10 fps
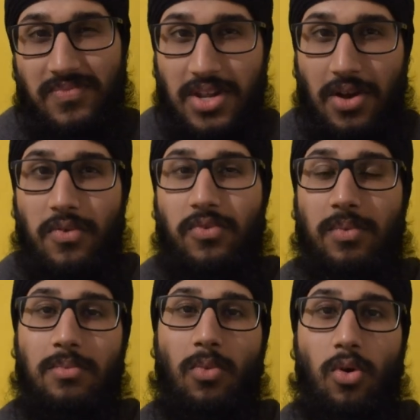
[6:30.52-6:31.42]
you know, from
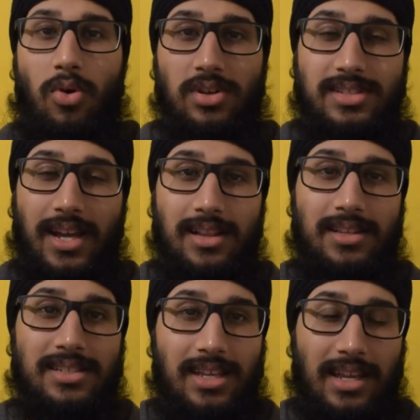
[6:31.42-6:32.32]
a more
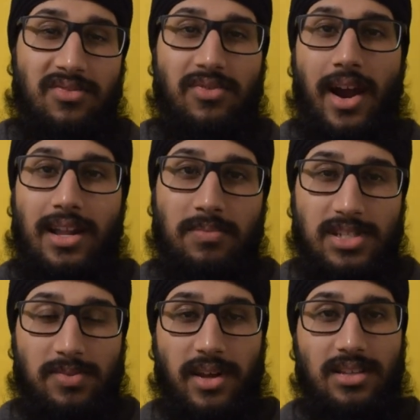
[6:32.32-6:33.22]
stylistic and writing
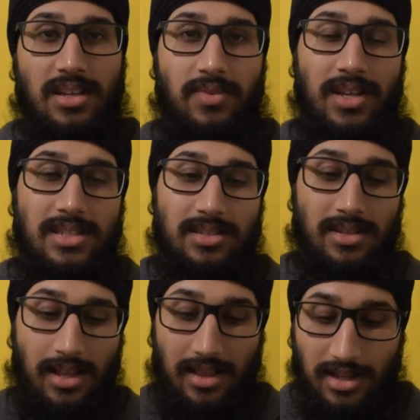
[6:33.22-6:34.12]
perspective,
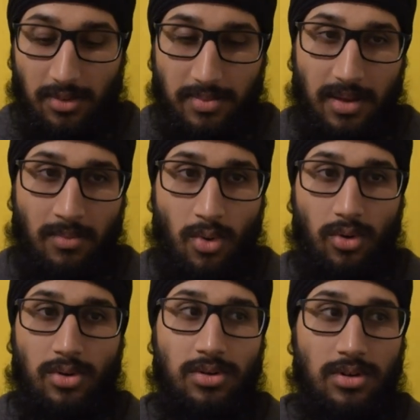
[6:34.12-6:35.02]
it's a little bit
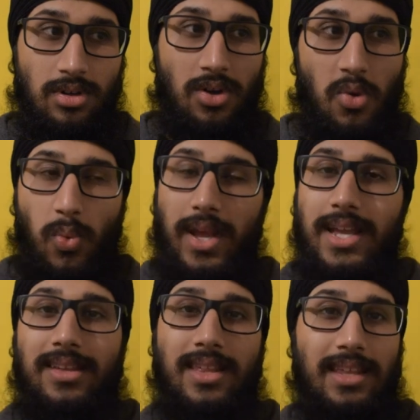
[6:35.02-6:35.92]
more
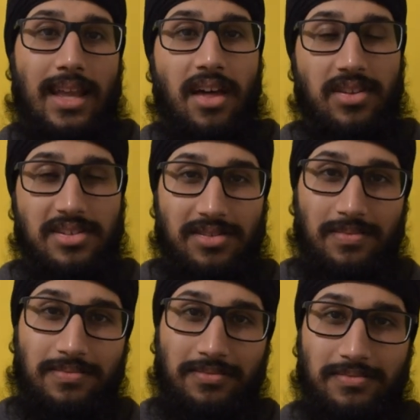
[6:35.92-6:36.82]
weaker than the others.
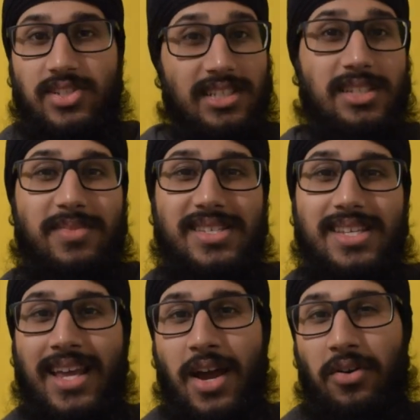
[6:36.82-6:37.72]
Just
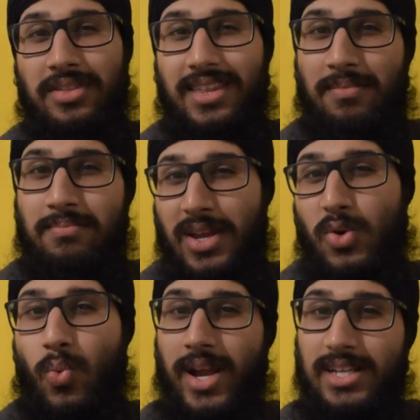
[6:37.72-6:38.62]
missing out on the
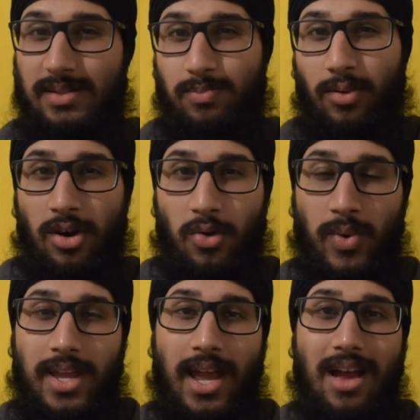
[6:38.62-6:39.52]
midway spot,
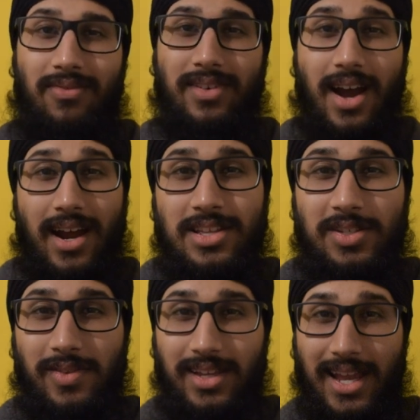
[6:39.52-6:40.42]
we have Guardians
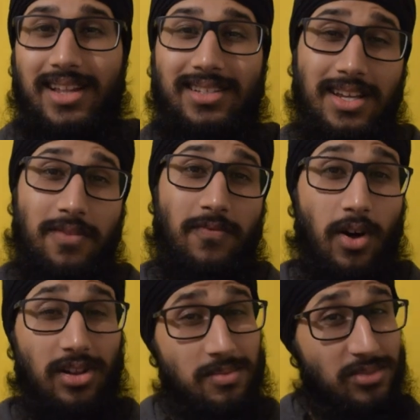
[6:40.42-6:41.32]
of the Galaxy
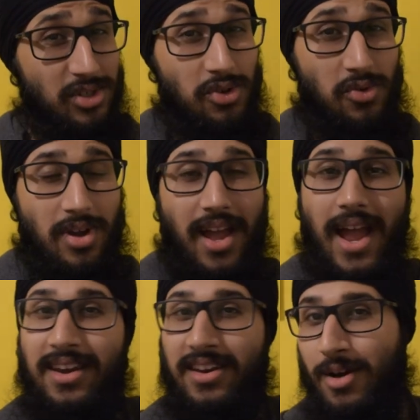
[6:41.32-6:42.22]
Volume 2
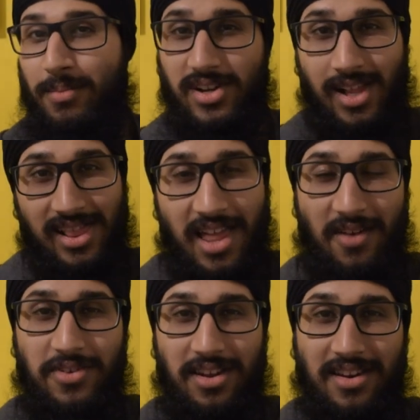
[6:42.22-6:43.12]
at number
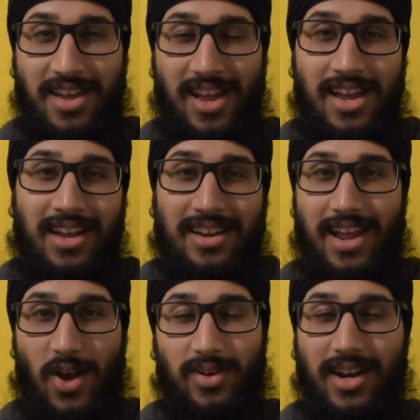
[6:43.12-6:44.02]
11.
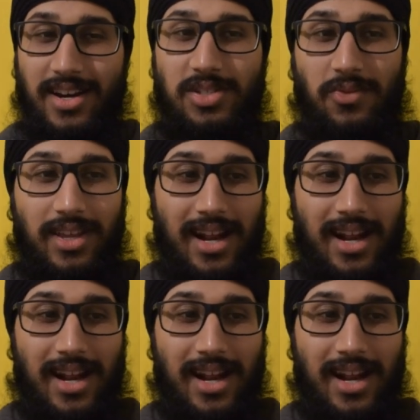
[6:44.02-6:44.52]
Now, Guardians of the